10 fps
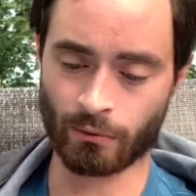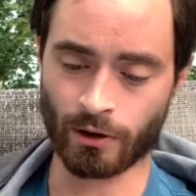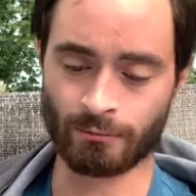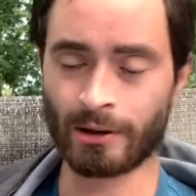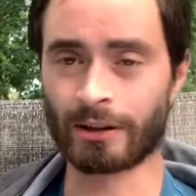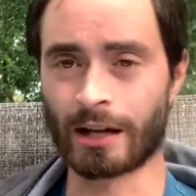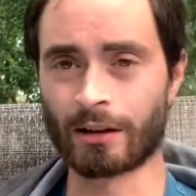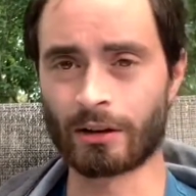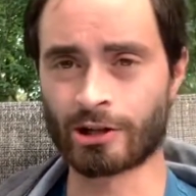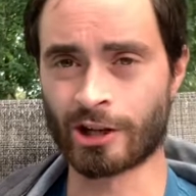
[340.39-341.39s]
where in Middle
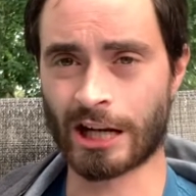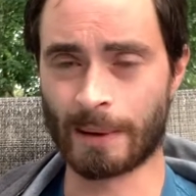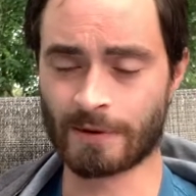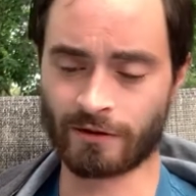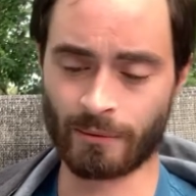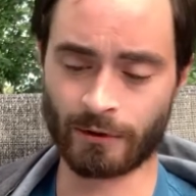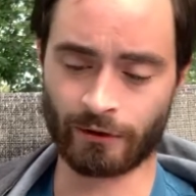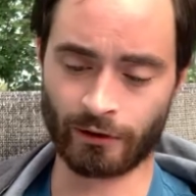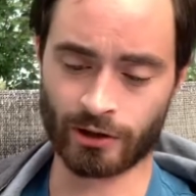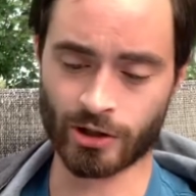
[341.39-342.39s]
English it comes from the
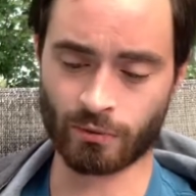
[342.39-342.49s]
French